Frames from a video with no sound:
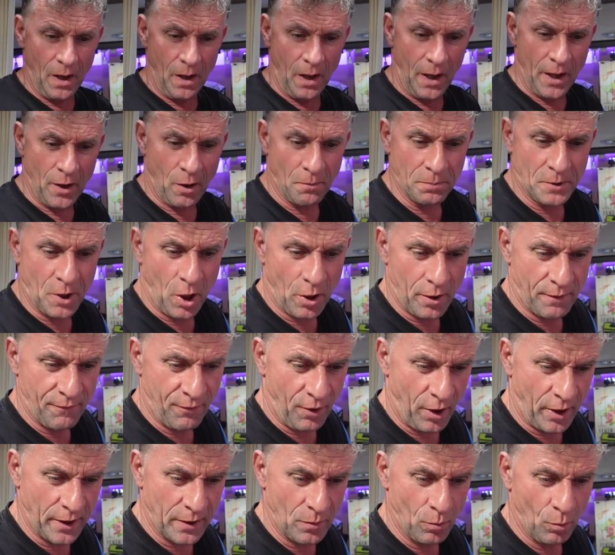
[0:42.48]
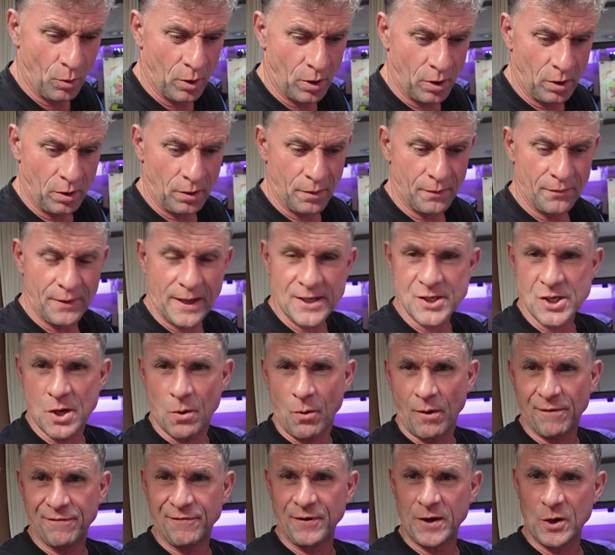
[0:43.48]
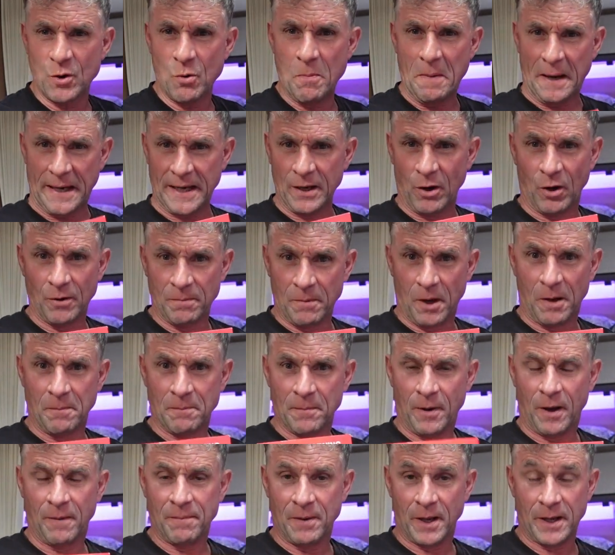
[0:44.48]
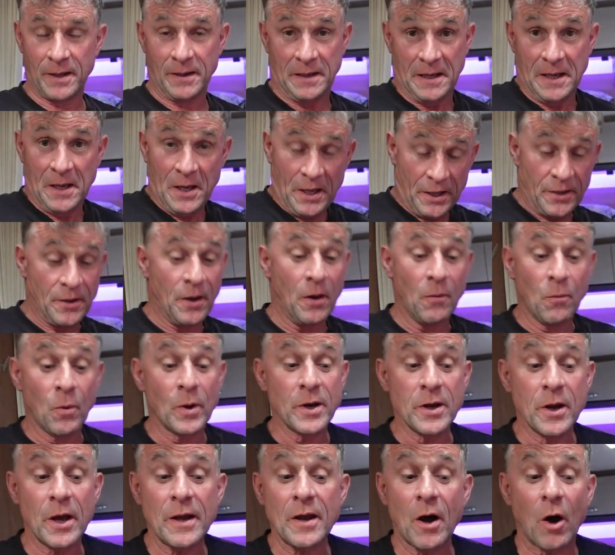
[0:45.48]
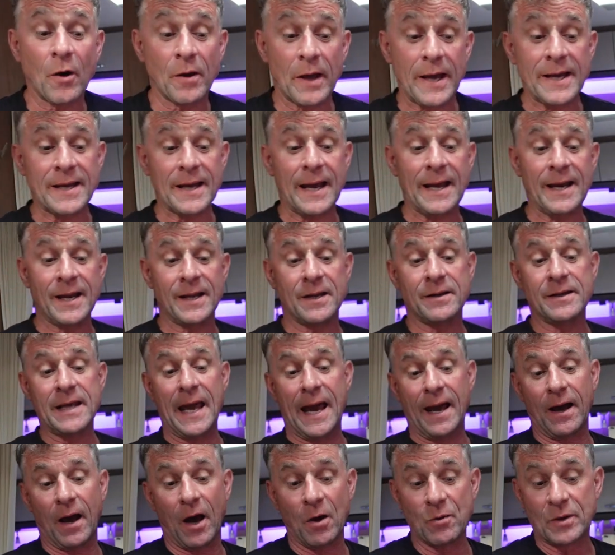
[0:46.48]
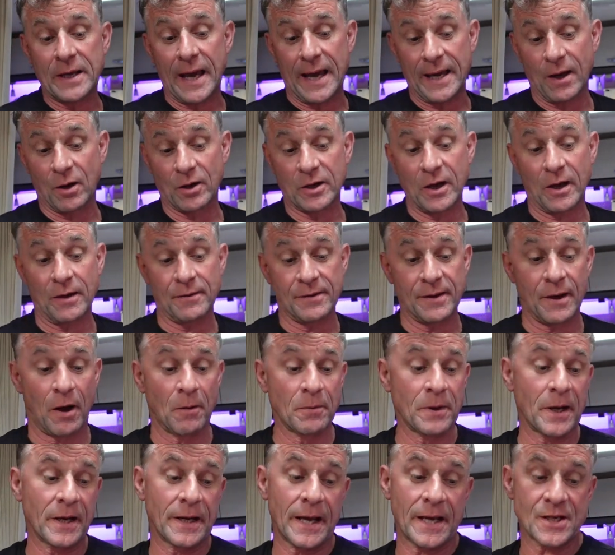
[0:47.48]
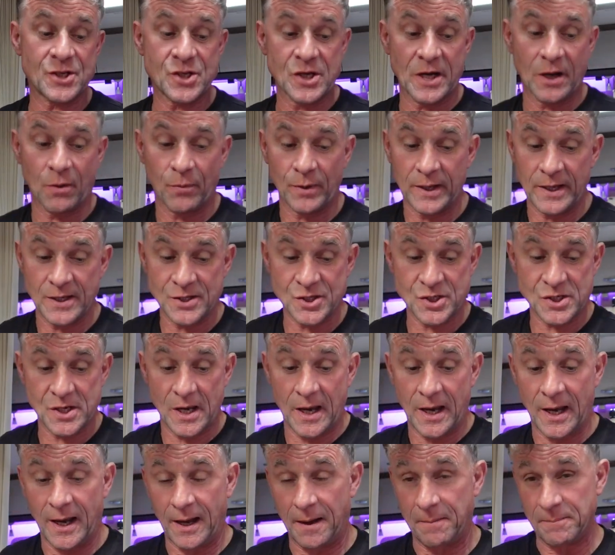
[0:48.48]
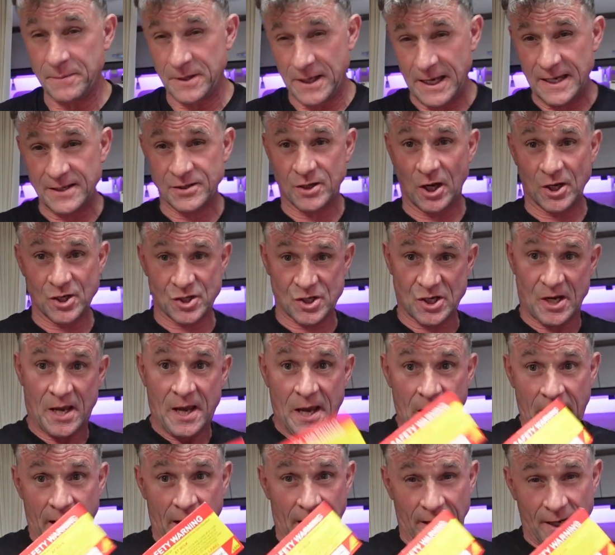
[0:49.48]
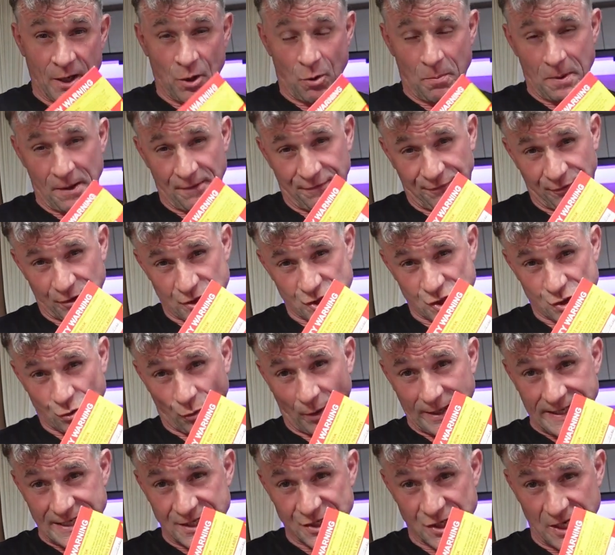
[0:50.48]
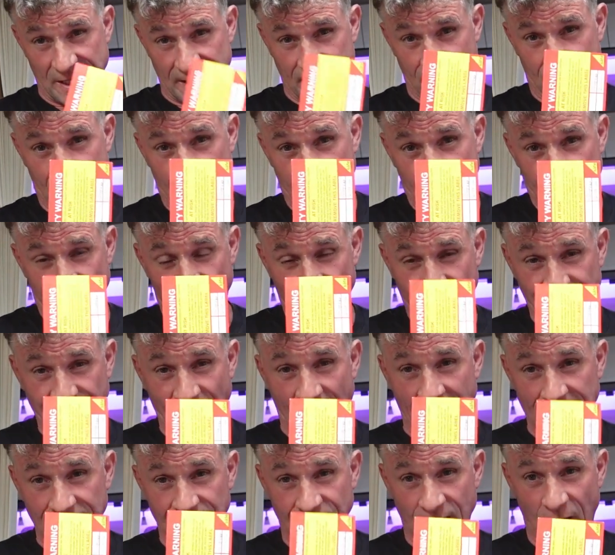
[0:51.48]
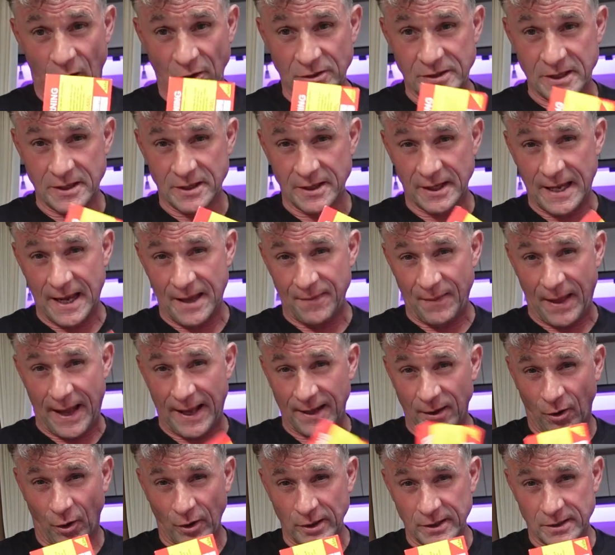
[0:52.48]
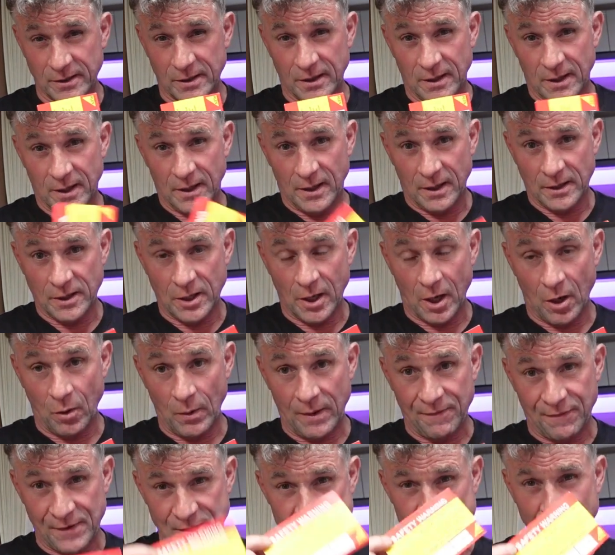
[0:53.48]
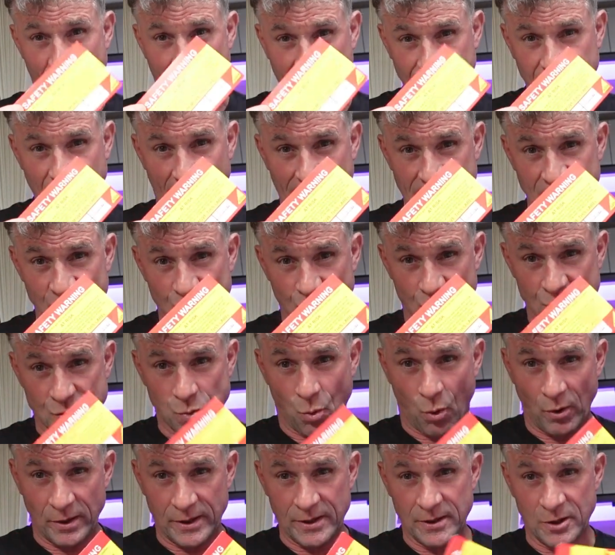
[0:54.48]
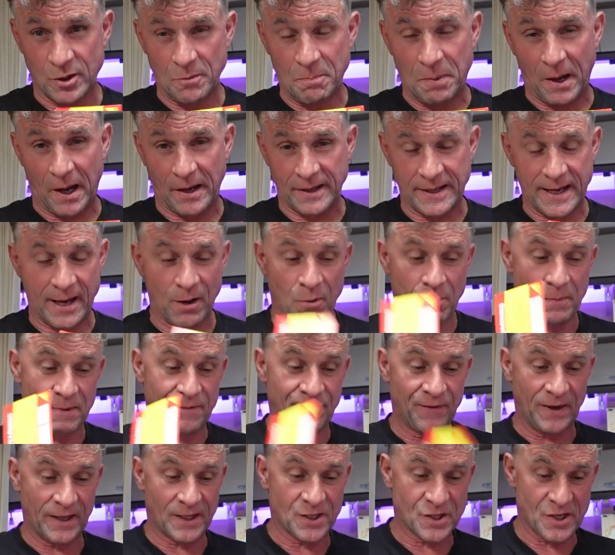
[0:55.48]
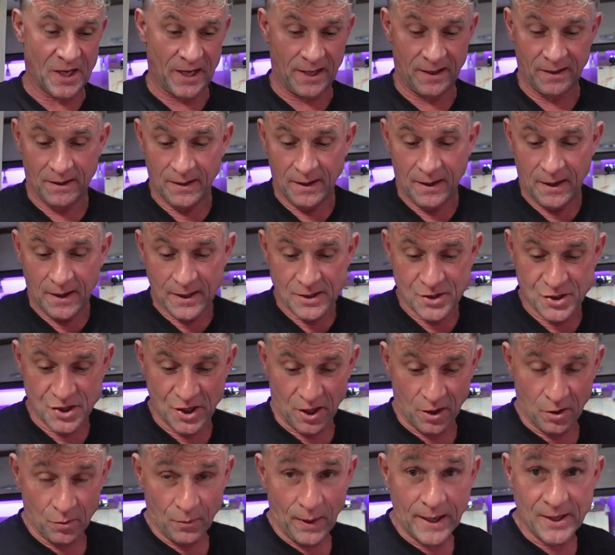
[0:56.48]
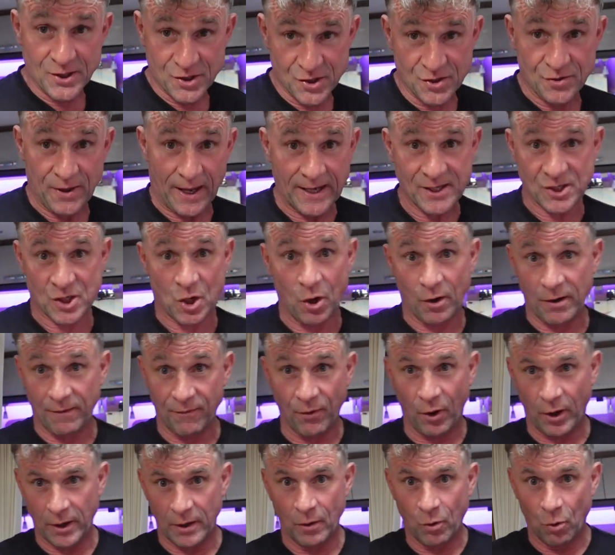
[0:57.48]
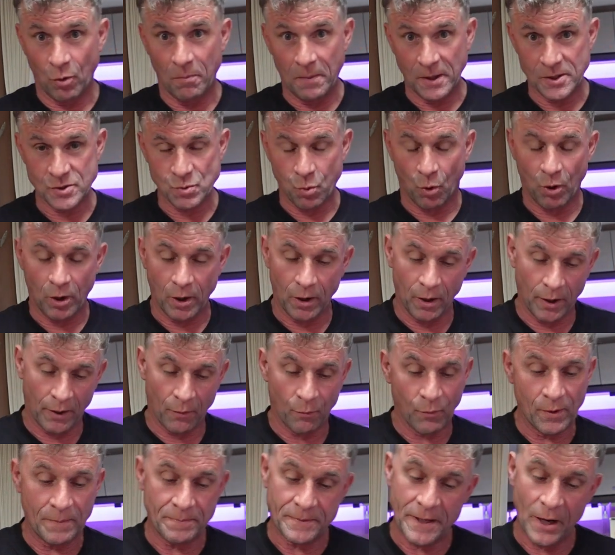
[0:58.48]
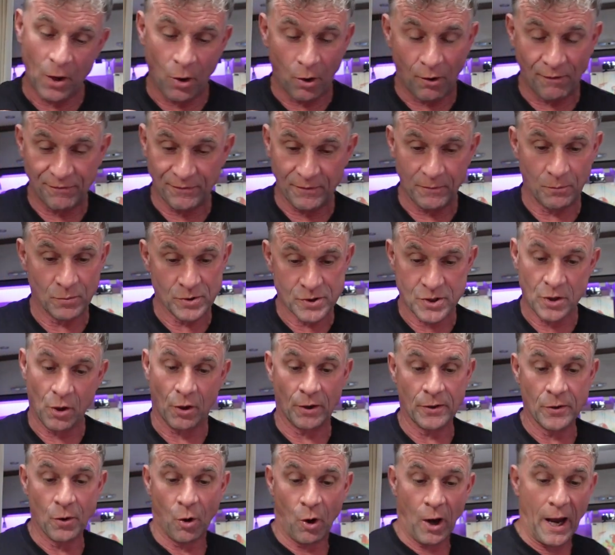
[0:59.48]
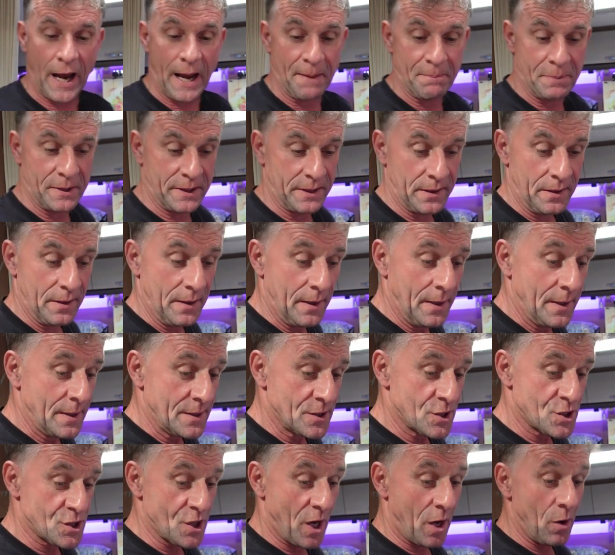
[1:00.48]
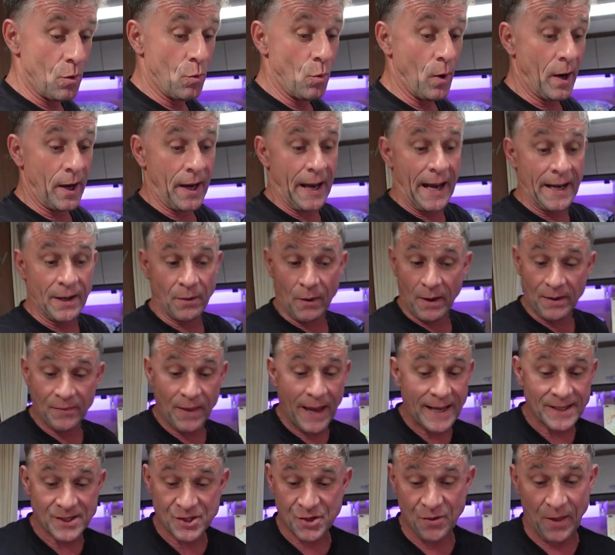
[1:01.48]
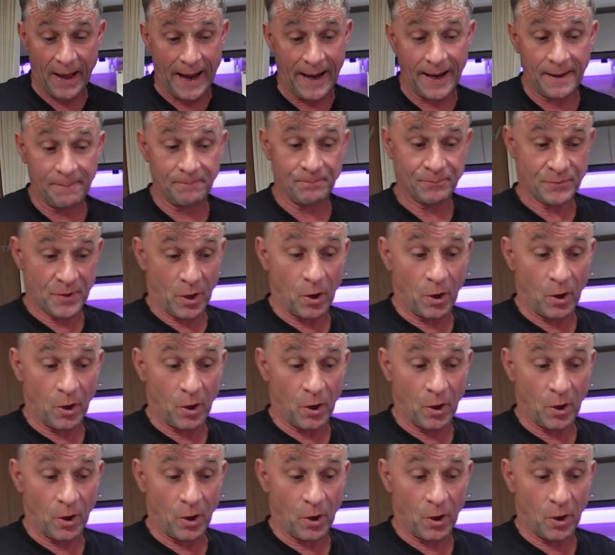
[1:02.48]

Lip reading: And I'm kind of like, well, that's how I feel, mate. I'm like, yeah, okay, I'm going to get serious. It does a little bit frustrating, the fact that I didn't get that, like, you know, if it's that dangerous, why didn't you bloody help me fix it? So that's kind of like almost why I like ripped it off and was like not happy. So anyway, that's that.